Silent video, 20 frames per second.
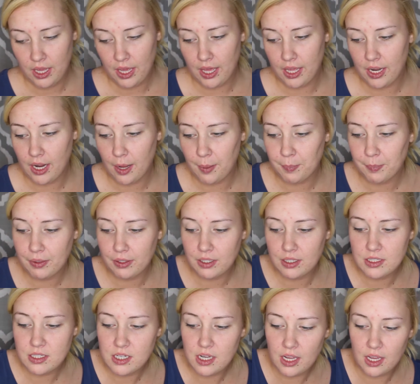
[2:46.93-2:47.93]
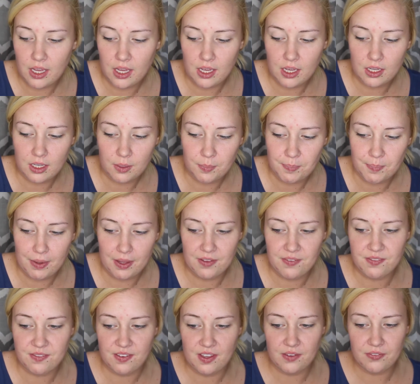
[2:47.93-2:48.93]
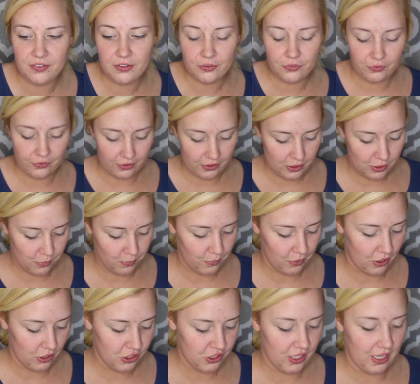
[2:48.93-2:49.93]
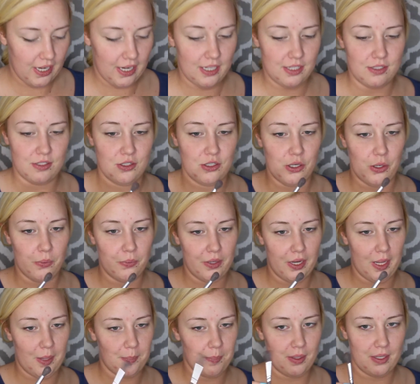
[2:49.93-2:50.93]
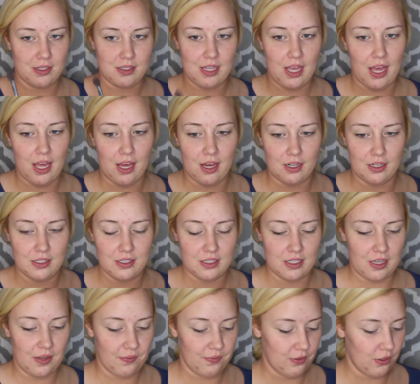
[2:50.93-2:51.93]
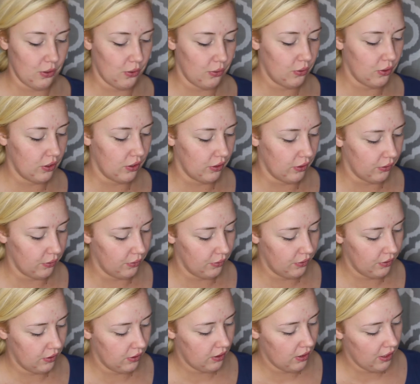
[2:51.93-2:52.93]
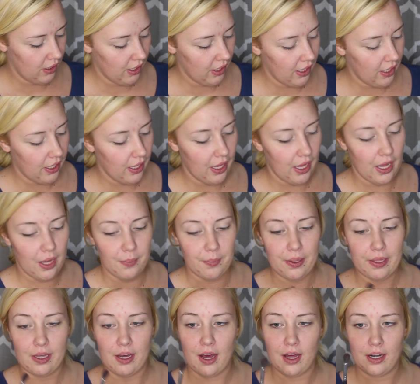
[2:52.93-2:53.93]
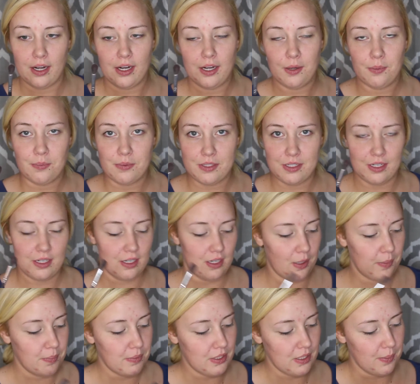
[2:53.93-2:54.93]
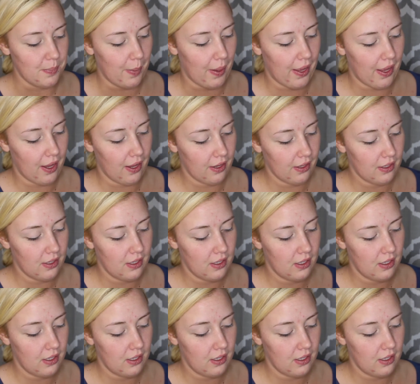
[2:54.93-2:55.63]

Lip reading: and I'm going to take my favorite crease brush that has no name because I honestly have no clue how I got it. It was in a Nipsey bag.